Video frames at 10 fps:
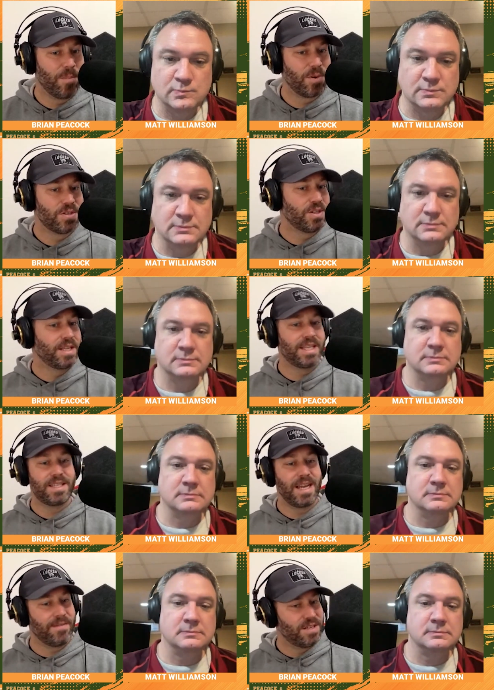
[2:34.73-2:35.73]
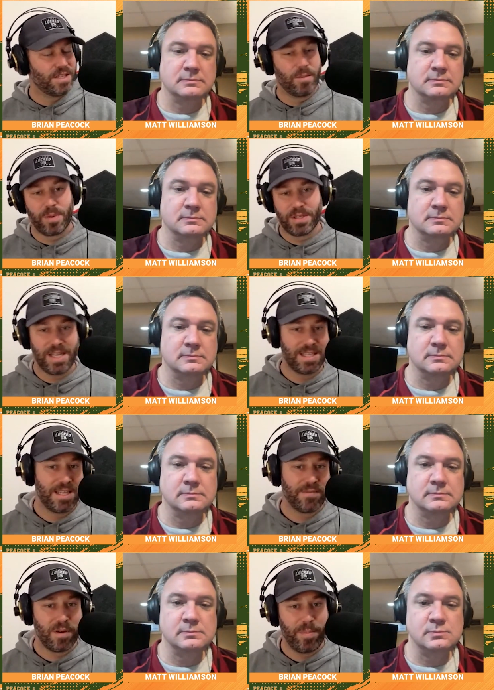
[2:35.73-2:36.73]
Speaker 1: how personal it is, and every single person has a
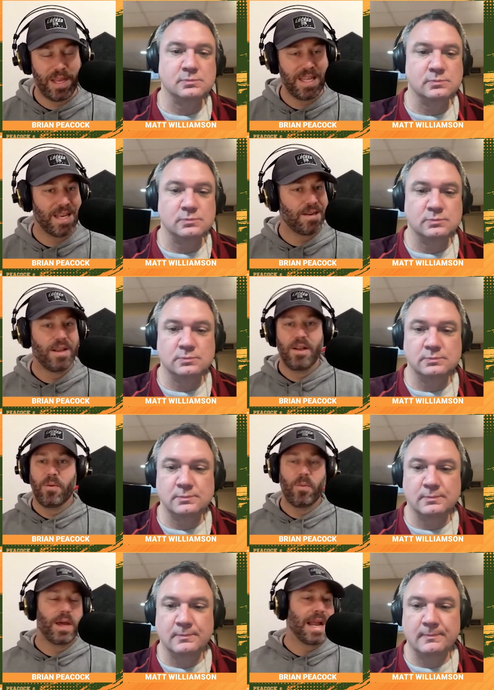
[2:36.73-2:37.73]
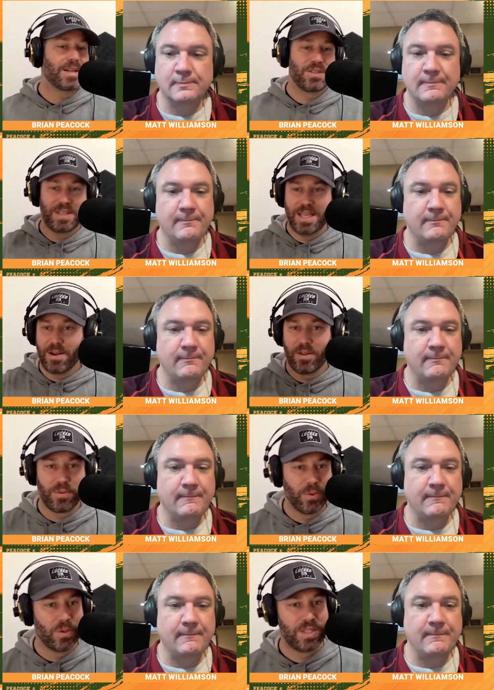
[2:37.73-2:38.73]
different opinion and what actually are
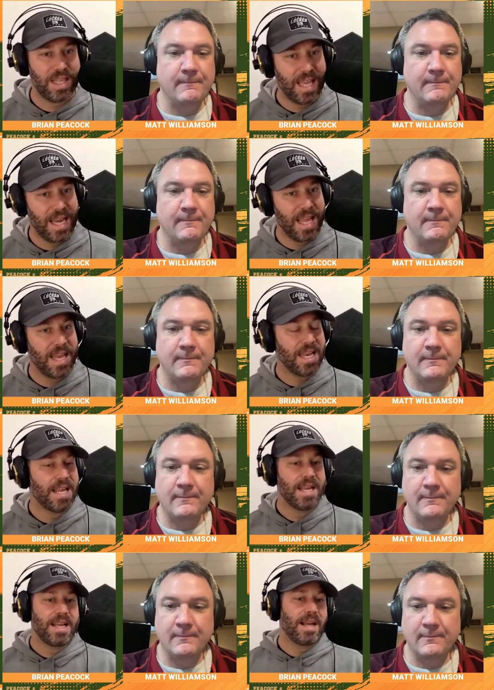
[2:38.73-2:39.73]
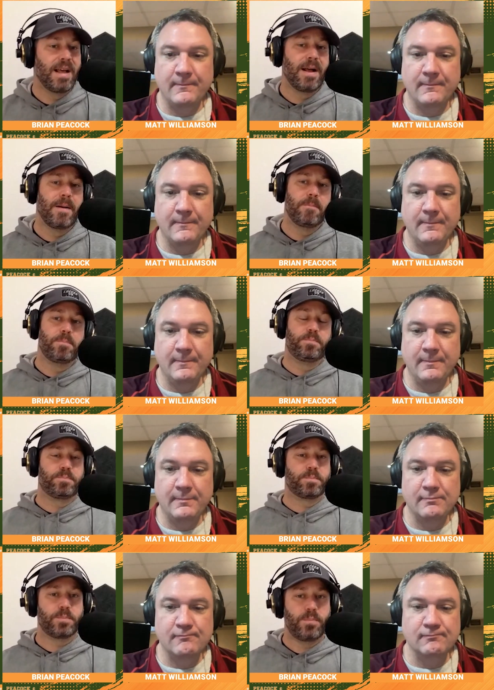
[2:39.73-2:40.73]
the rules to get in. And um,
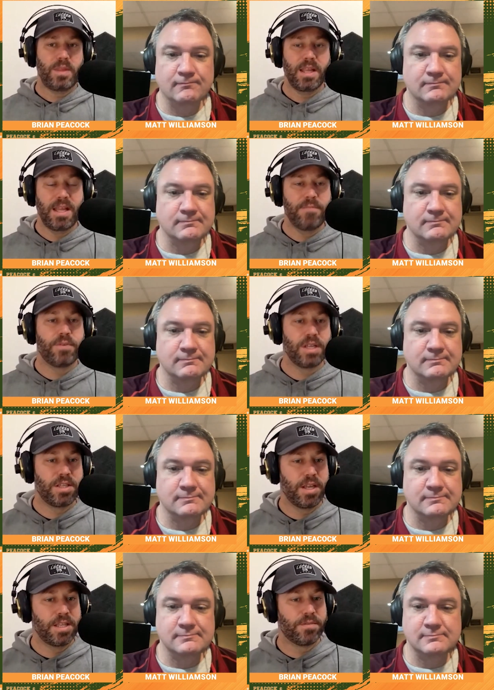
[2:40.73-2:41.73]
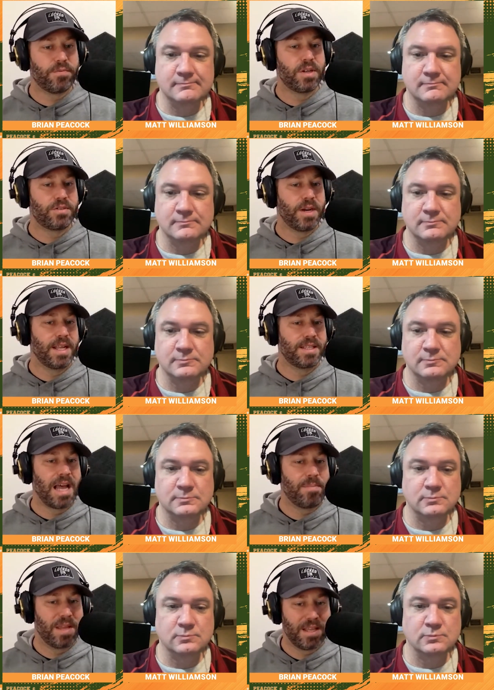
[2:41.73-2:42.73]
it's a it's a frustrating
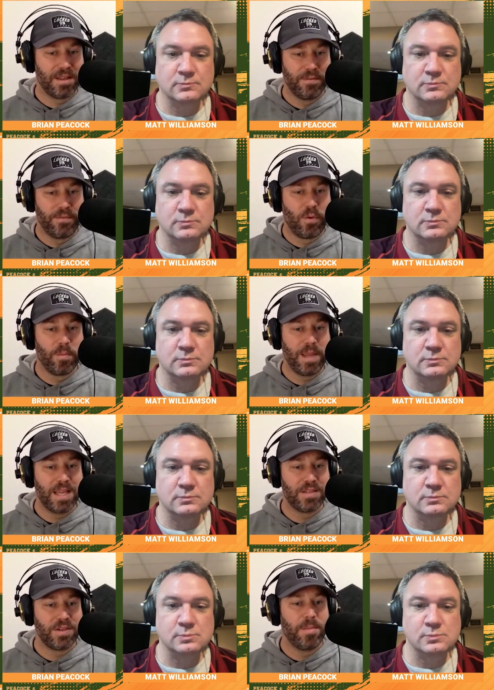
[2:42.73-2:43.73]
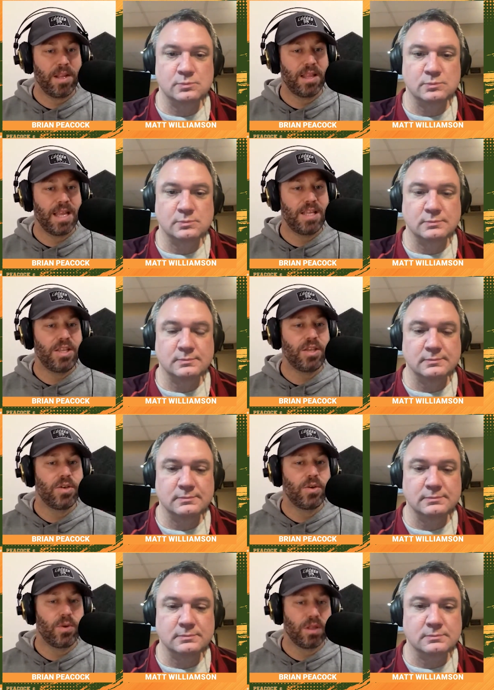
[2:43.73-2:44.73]
topic for me. So I'm going to let
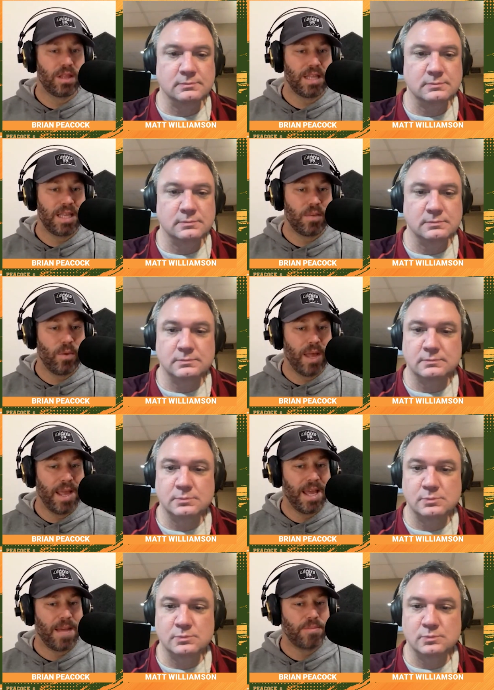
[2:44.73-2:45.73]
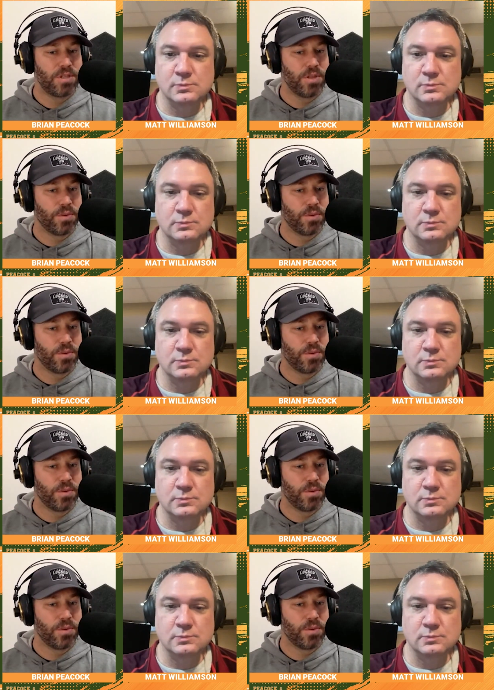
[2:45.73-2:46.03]
you lead the way. I'm just going to